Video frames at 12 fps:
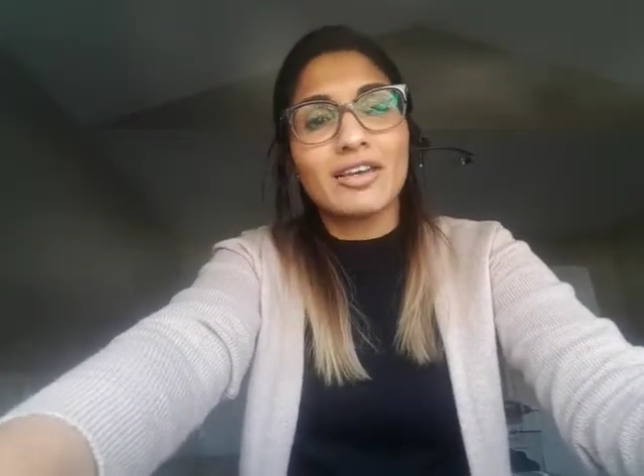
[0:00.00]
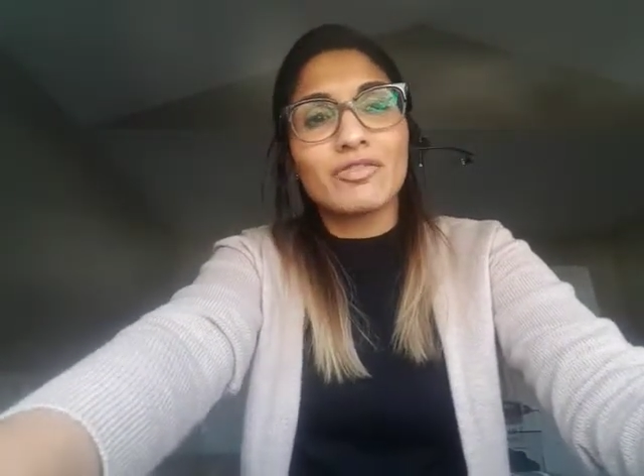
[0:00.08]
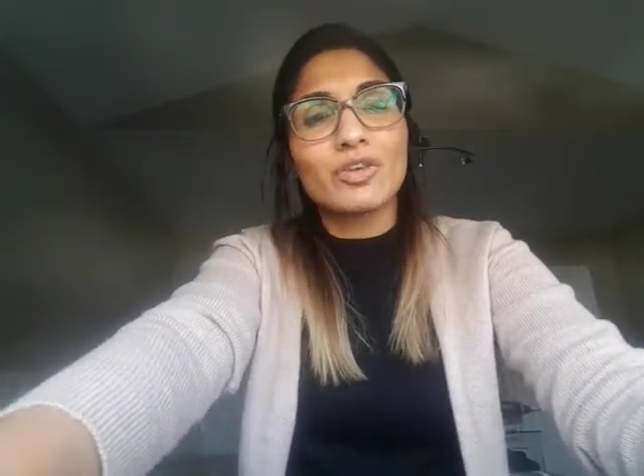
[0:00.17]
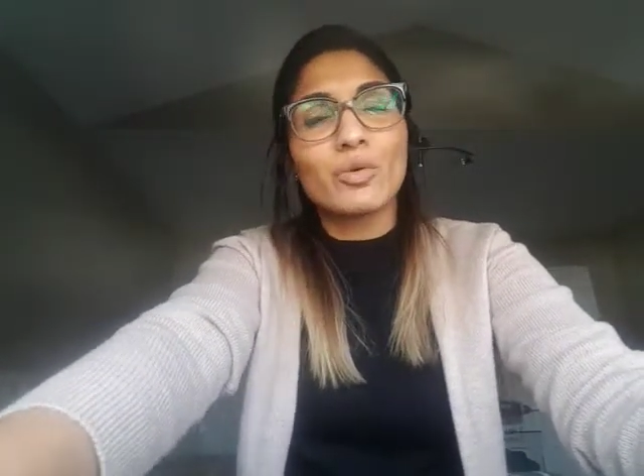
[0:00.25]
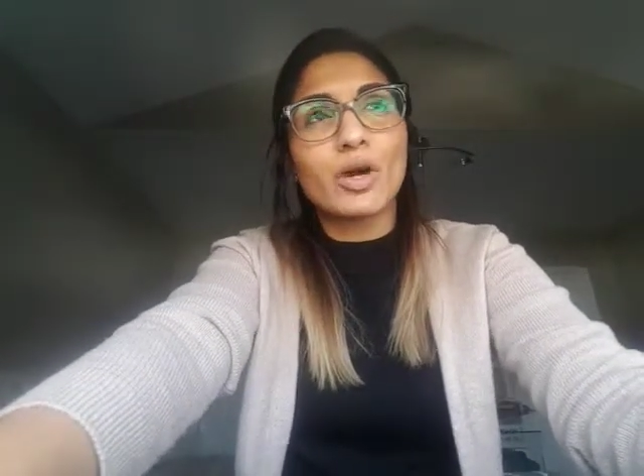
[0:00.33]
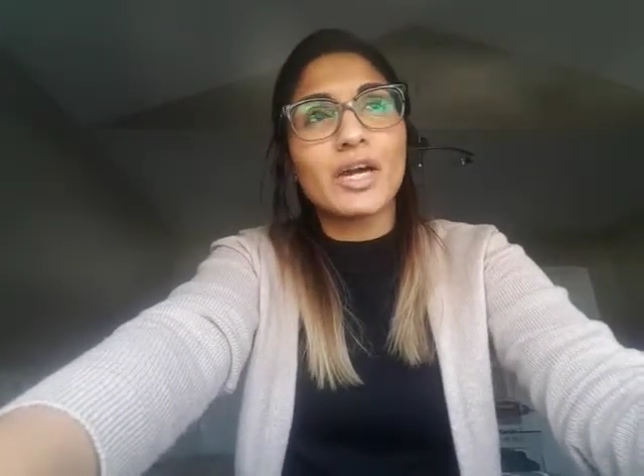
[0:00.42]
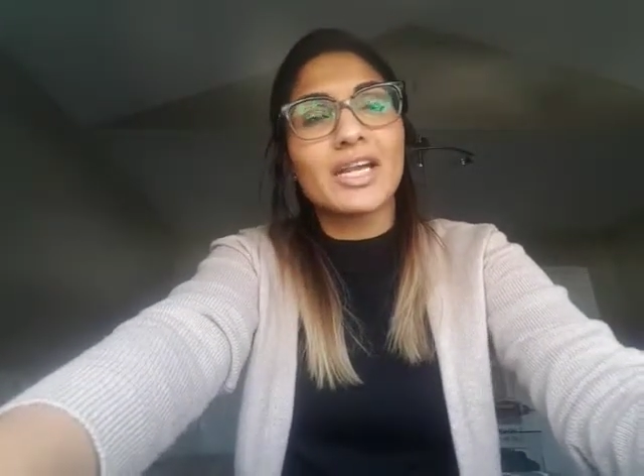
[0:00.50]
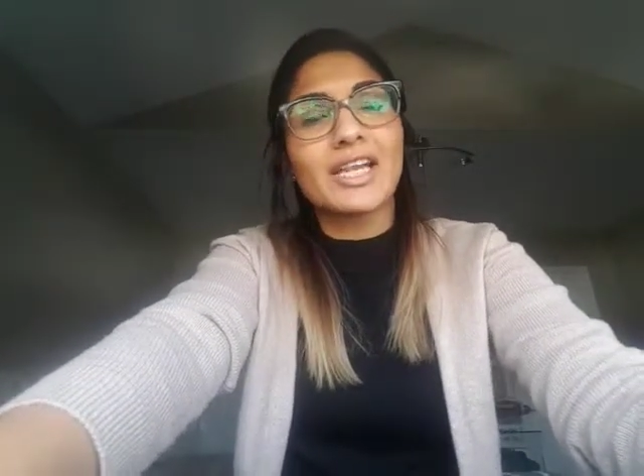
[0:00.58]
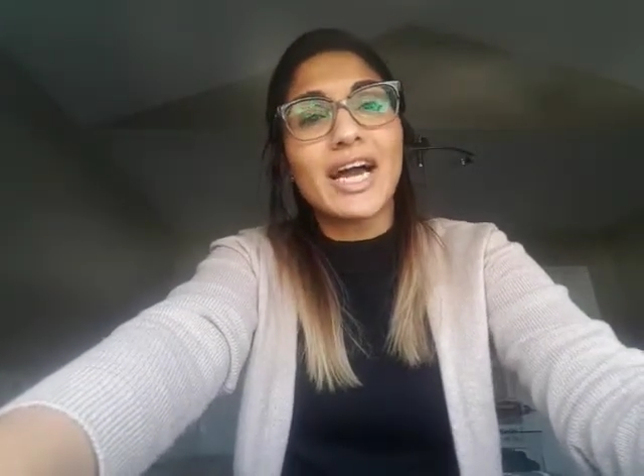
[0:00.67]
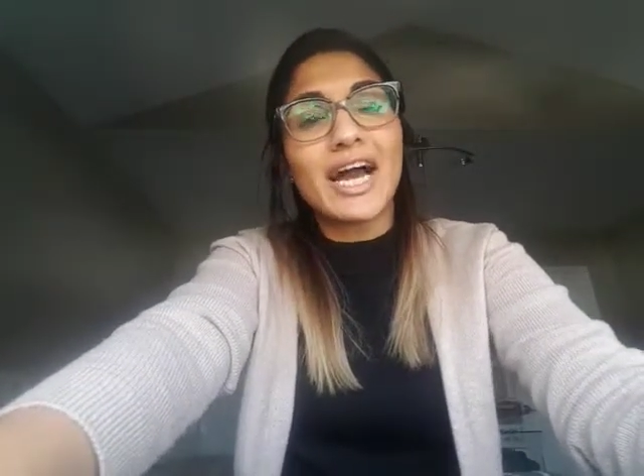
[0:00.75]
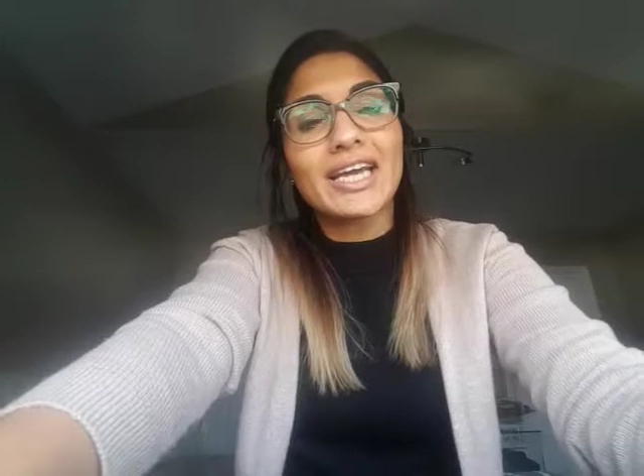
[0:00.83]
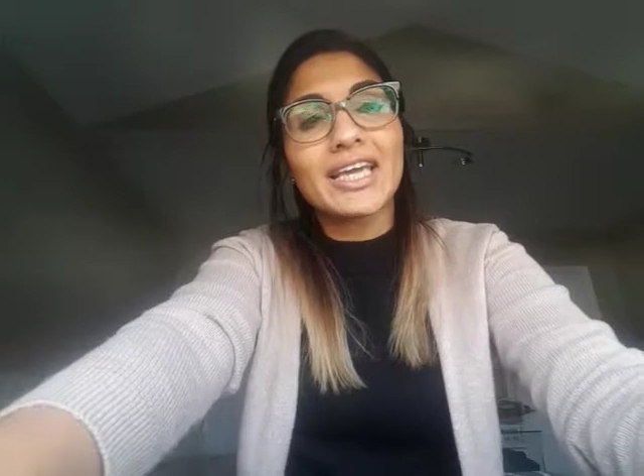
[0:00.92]
if you are
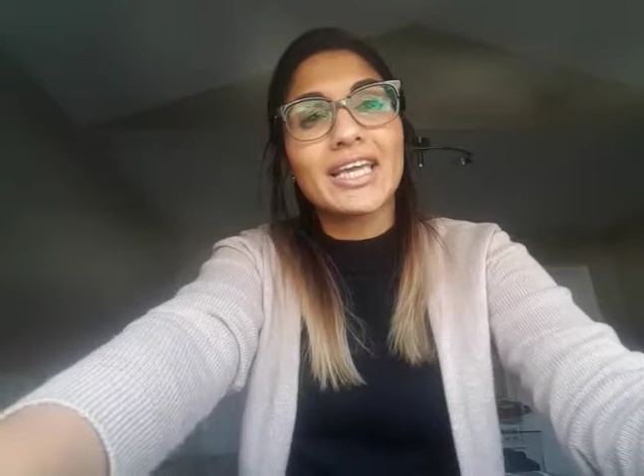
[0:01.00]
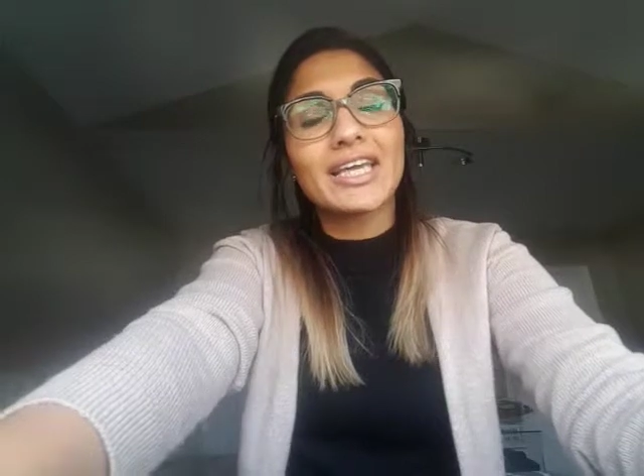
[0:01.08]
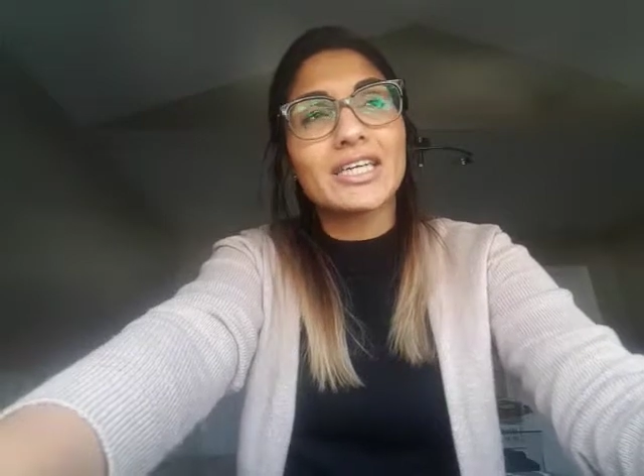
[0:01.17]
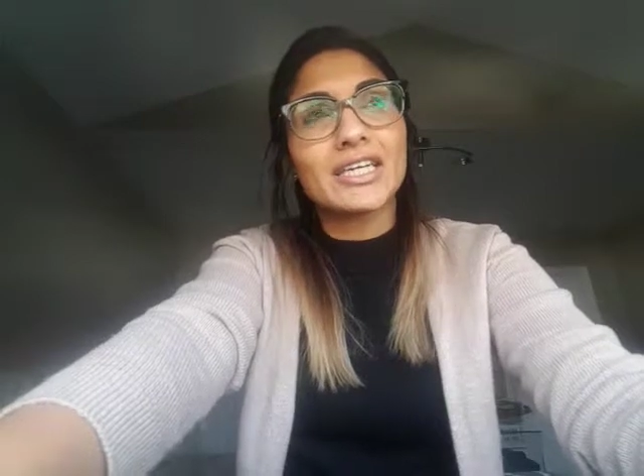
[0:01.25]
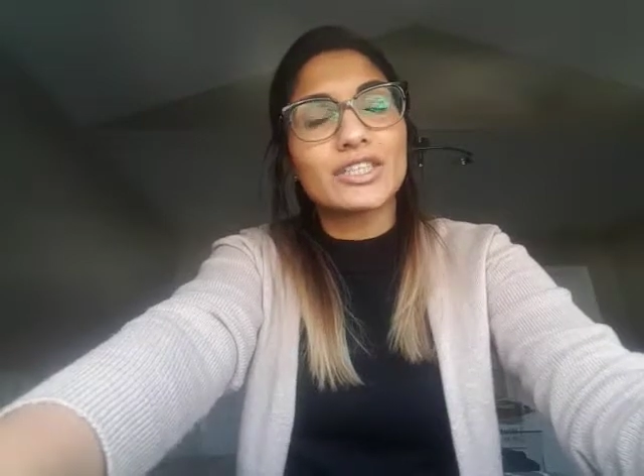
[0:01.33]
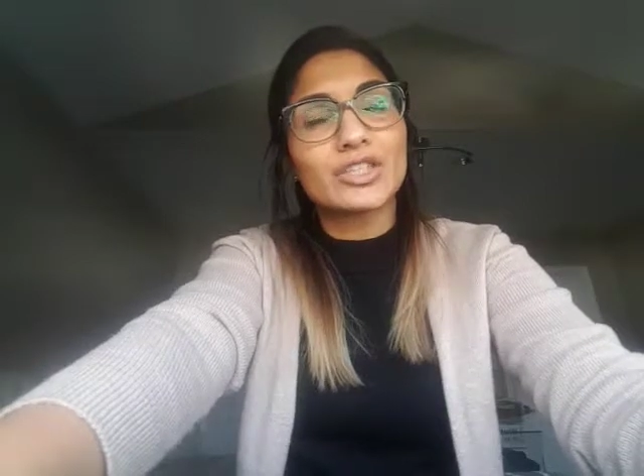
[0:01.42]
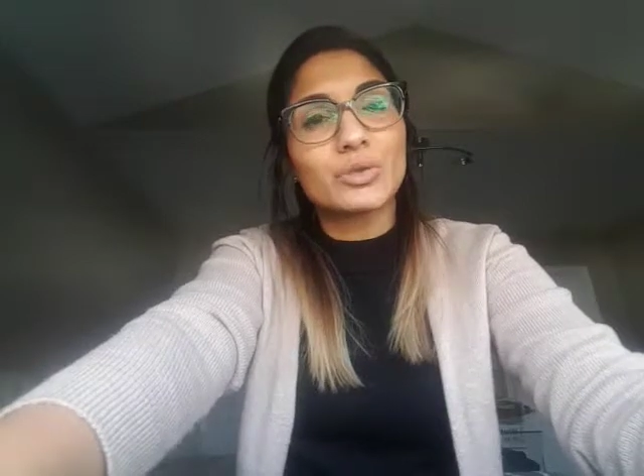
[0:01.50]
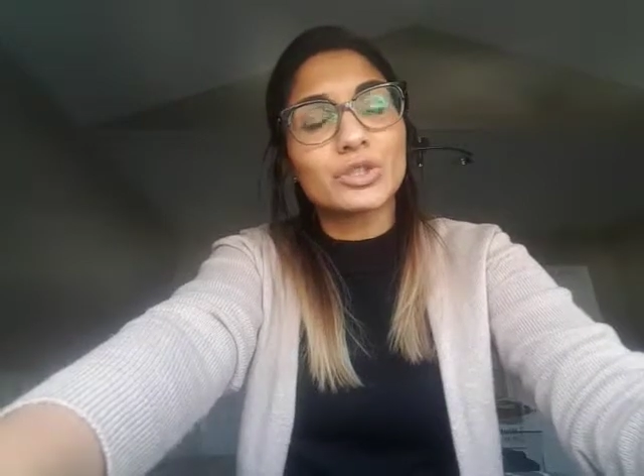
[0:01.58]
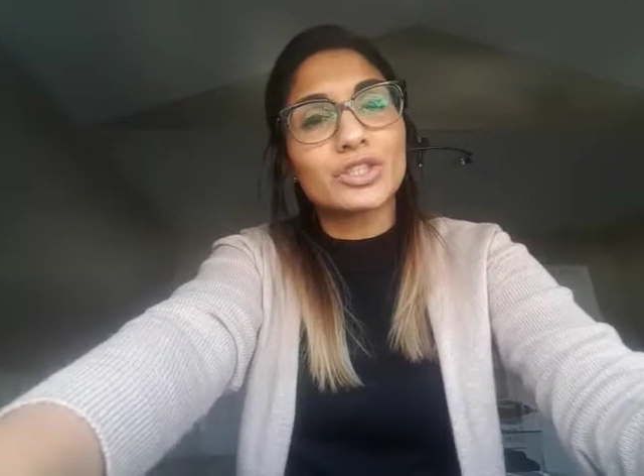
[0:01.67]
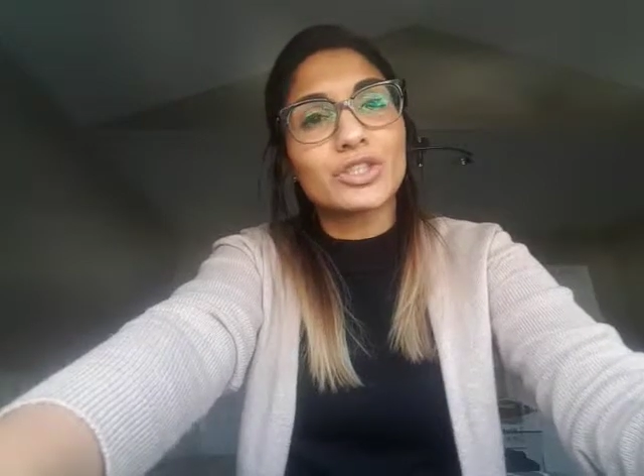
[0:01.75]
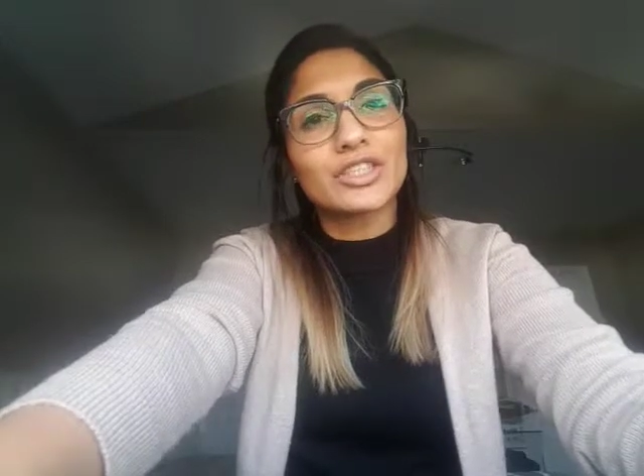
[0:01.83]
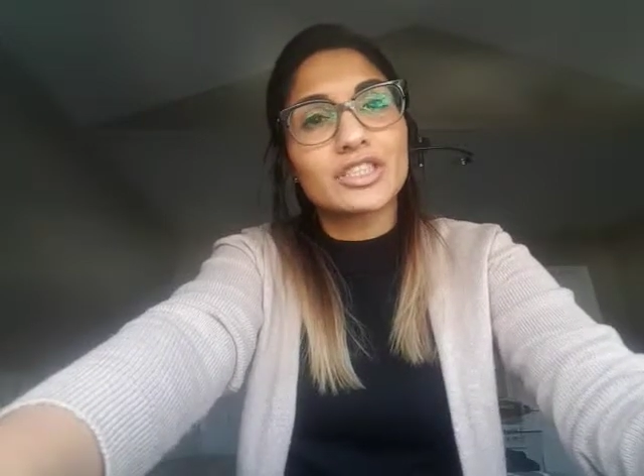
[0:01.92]
lacking a
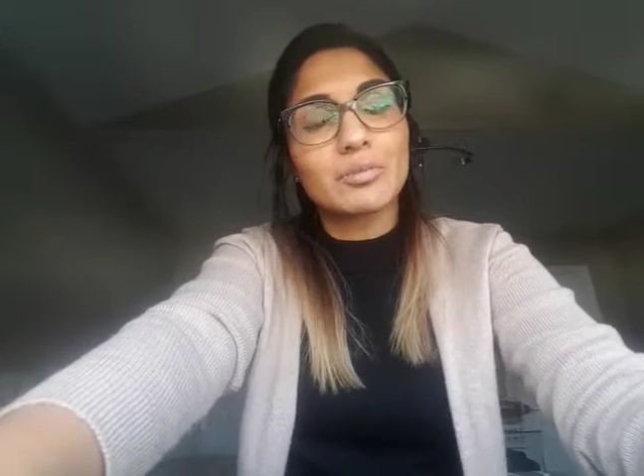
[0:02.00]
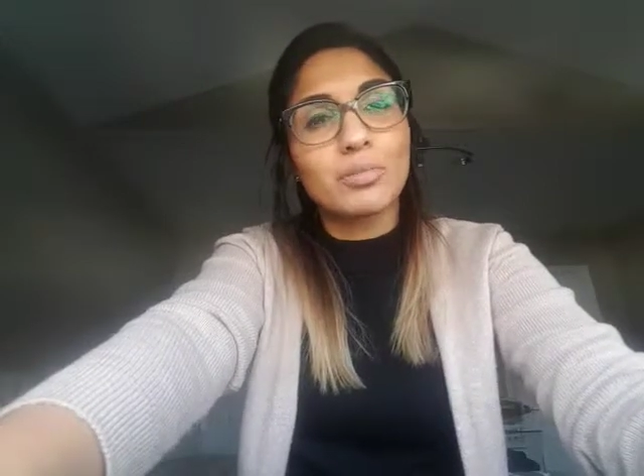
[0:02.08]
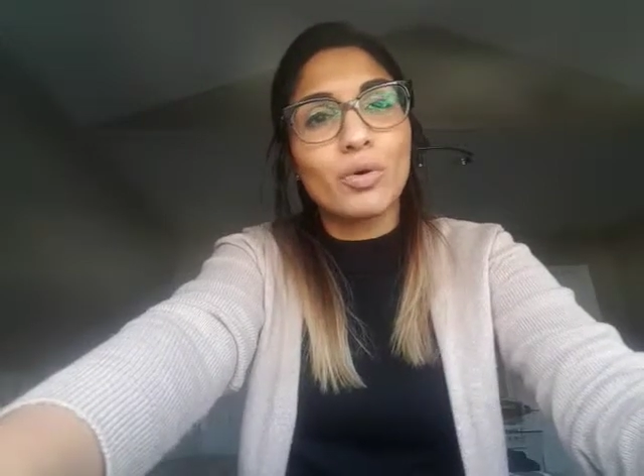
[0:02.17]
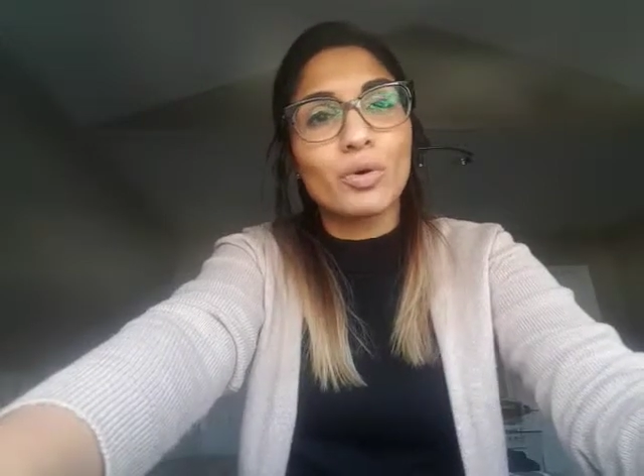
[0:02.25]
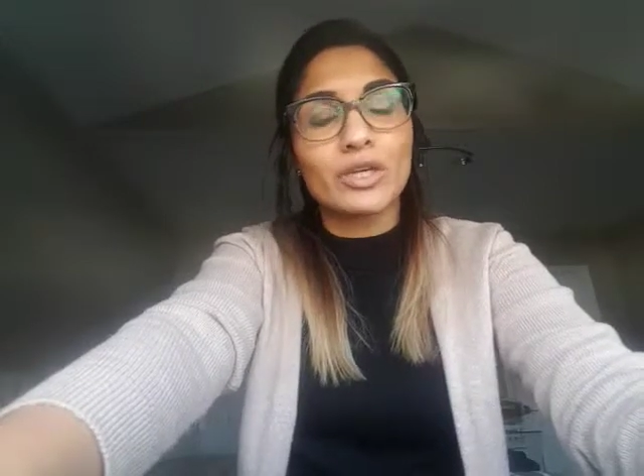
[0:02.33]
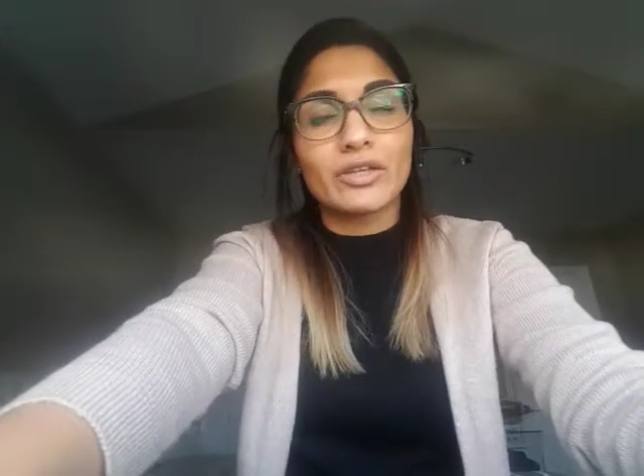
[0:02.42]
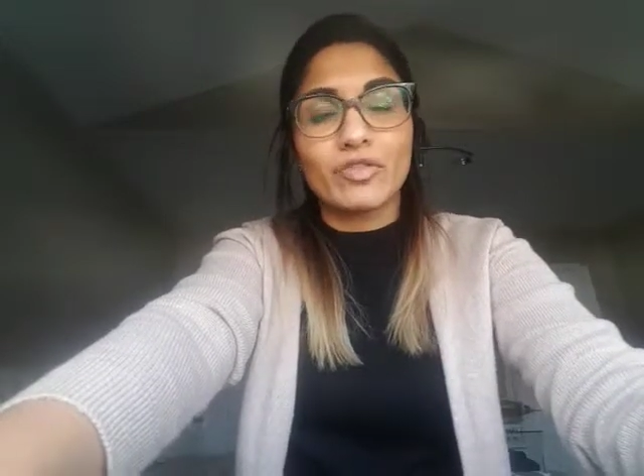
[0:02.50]
social support,